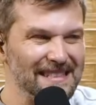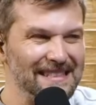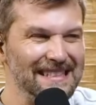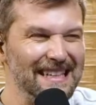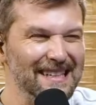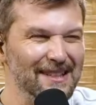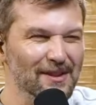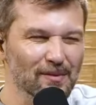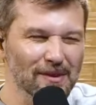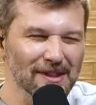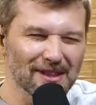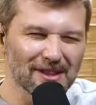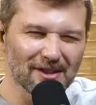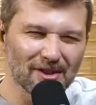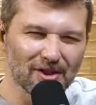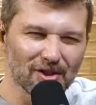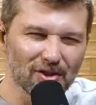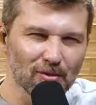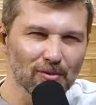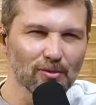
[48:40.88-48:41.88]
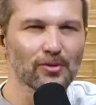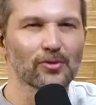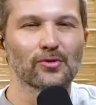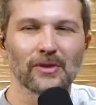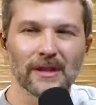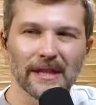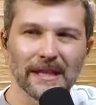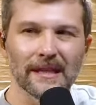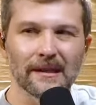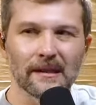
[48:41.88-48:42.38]
That's what's
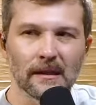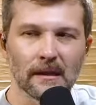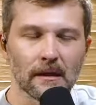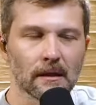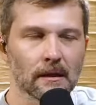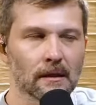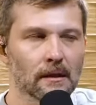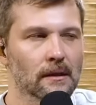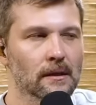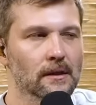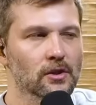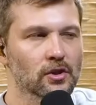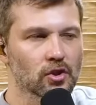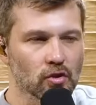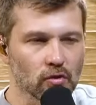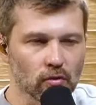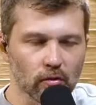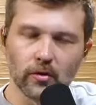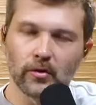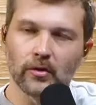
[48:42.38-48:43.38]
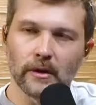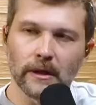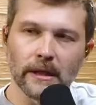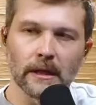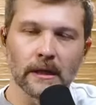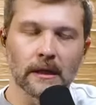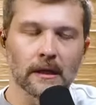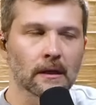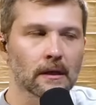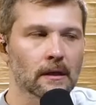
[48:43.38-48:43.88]
truly,
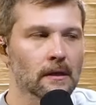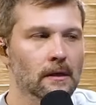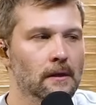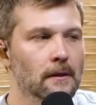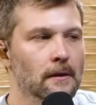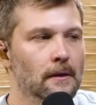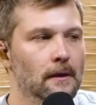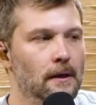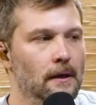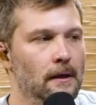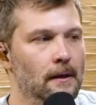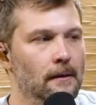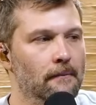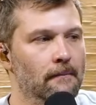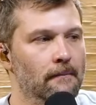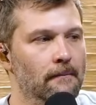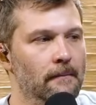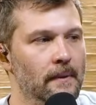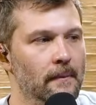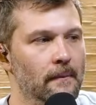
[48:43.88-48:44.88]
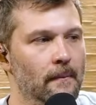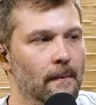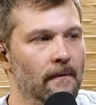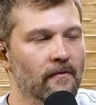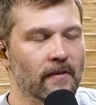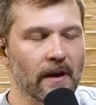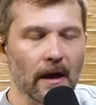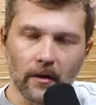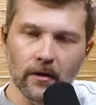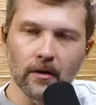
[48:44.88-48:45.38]
truly um,
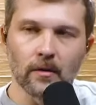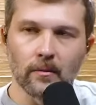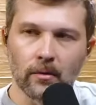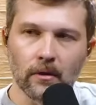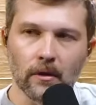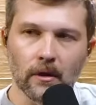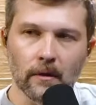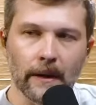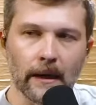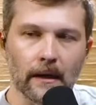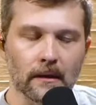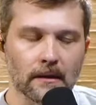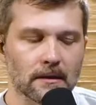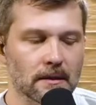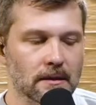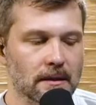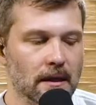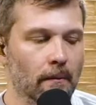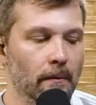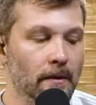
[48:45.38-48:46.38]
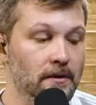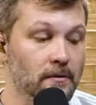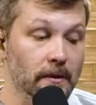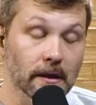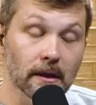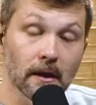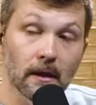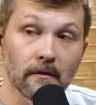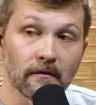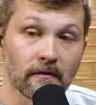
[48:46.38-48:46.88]
valuable yeah. about us is how much we
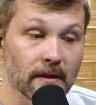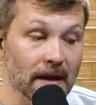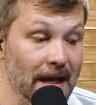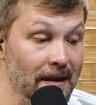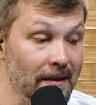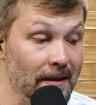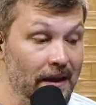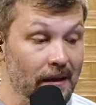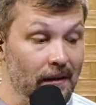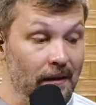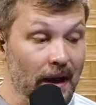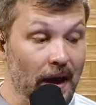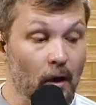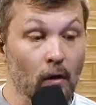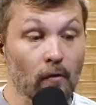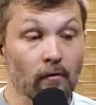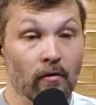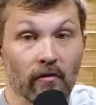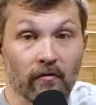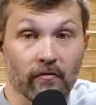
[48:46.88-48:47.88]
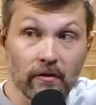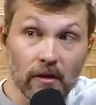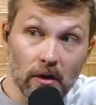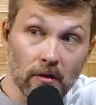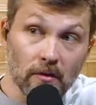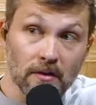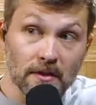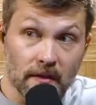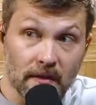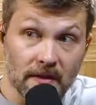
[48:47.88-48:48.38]
loved. And then that
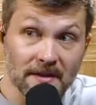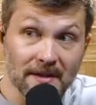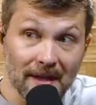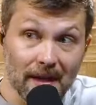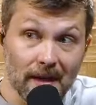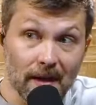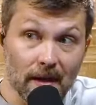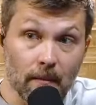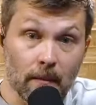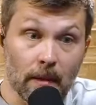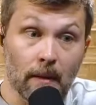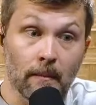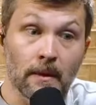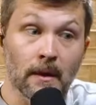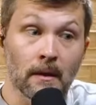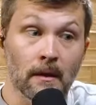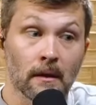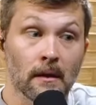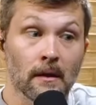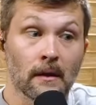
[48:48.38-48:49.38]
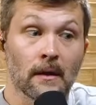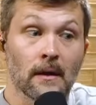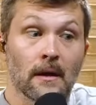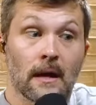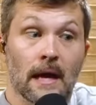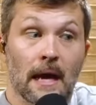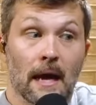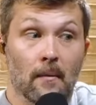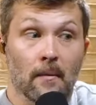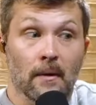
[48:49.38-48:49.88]
overflows in the second commandment, mm-hmm.
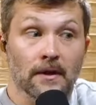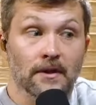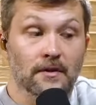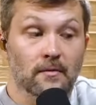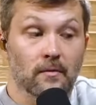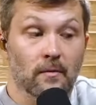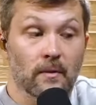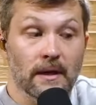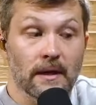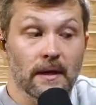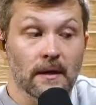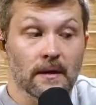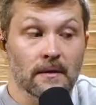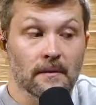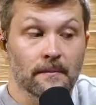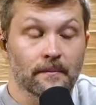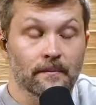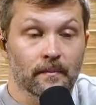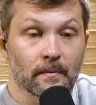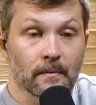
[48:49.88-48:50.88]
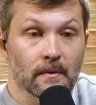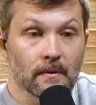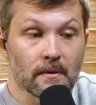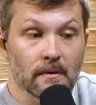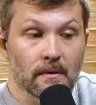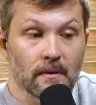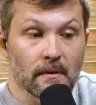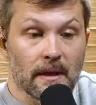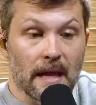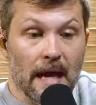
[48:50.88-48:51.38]
how much we,
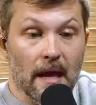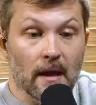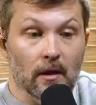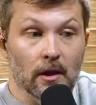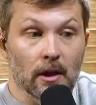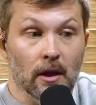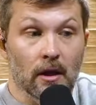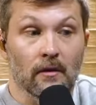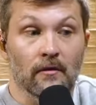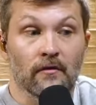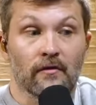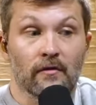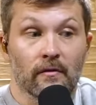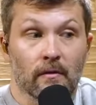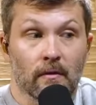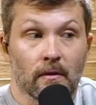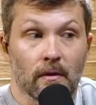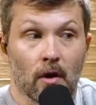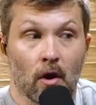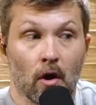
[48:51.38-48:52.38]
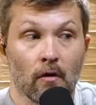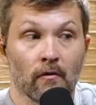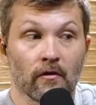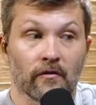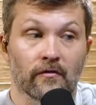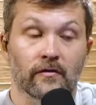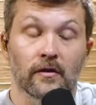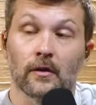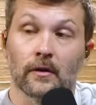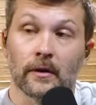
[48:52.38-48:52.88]
that love
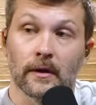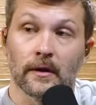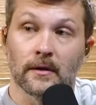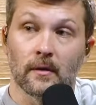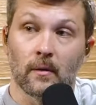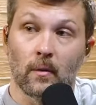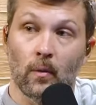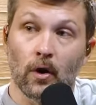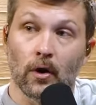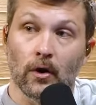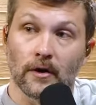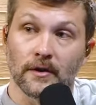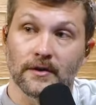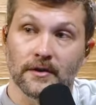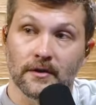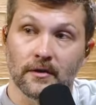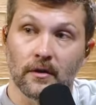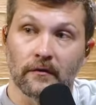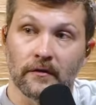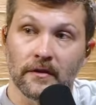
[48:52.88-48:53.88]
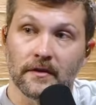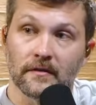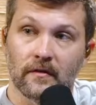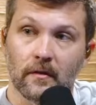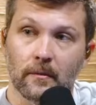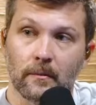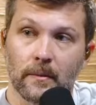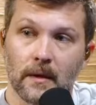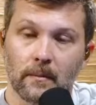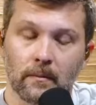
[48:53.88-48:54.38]
overflowed into works, yeah. service for
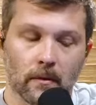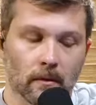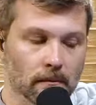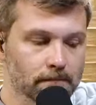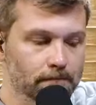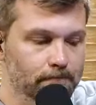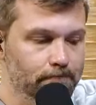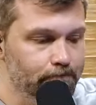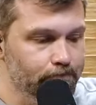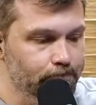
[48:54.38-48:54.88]
people. Yeah.